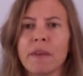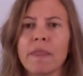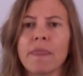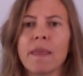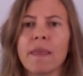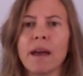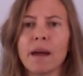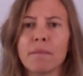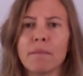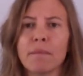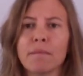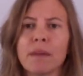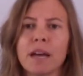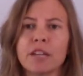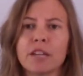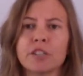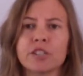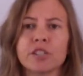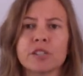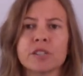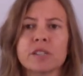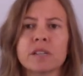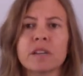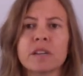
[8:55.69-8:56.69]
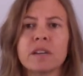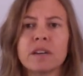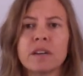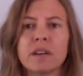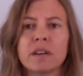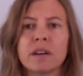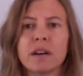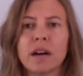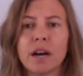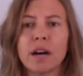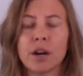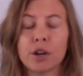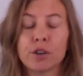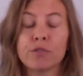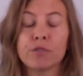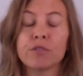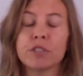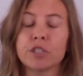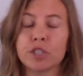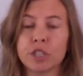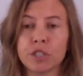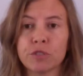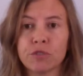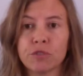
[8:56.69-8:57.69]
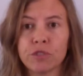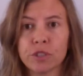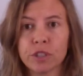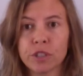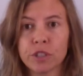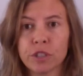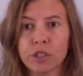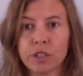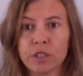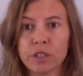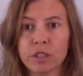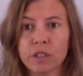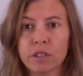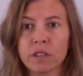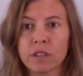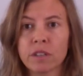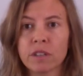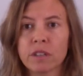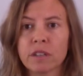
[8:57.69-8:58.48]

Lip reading: and that matches our vision for her.